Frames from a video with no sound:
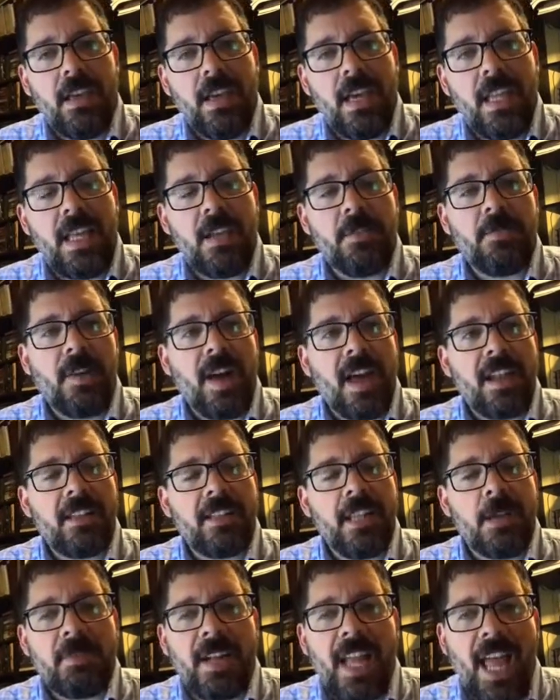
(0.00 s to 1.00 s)
And then
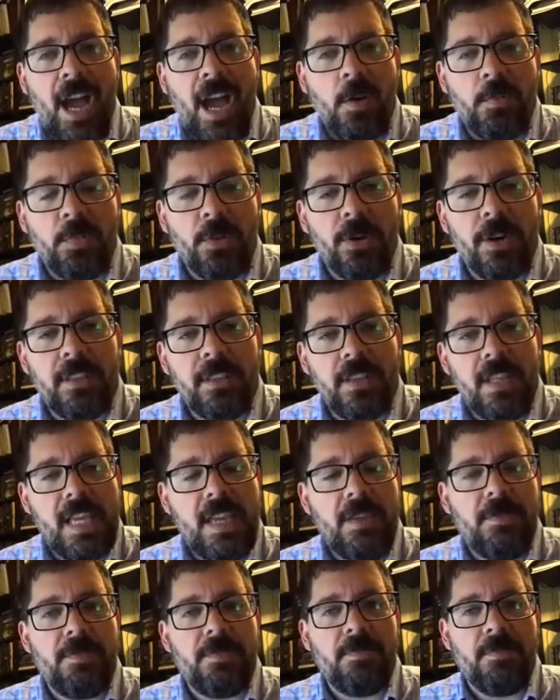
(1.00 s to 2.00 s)
finally, I'm going to output
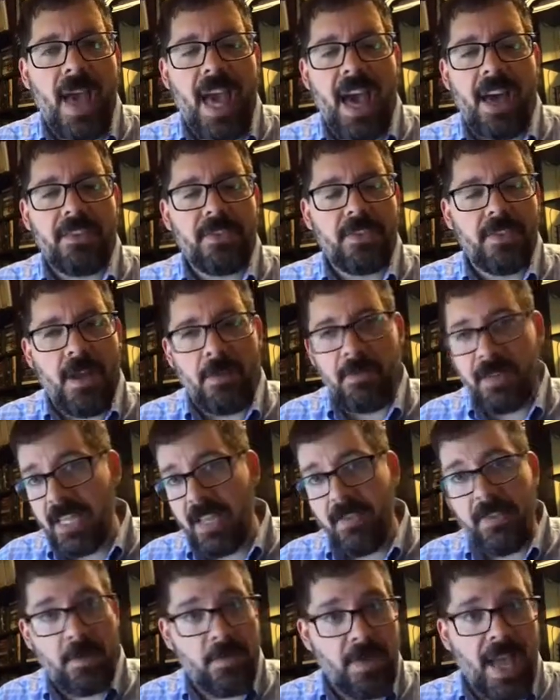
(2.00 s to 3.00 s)
the path. I'm going to
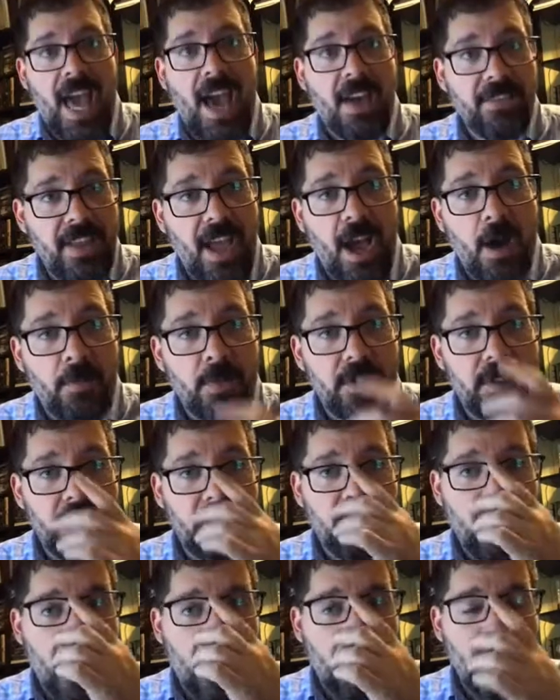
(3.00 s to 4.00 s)
give it a path to output the
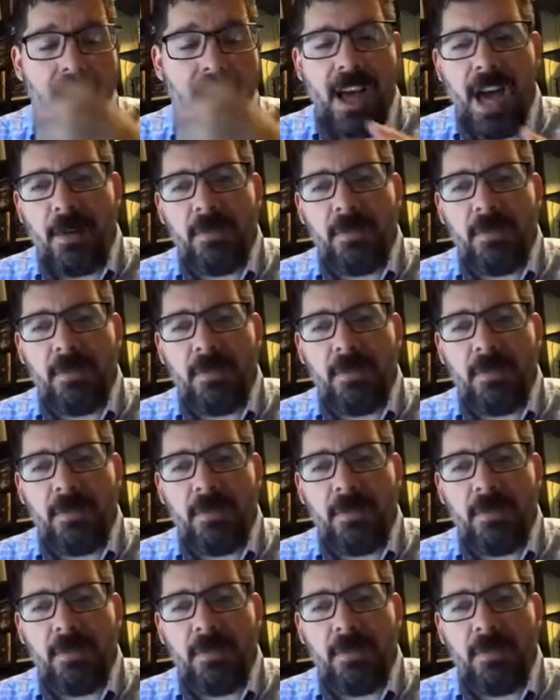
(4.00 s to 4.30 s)
file.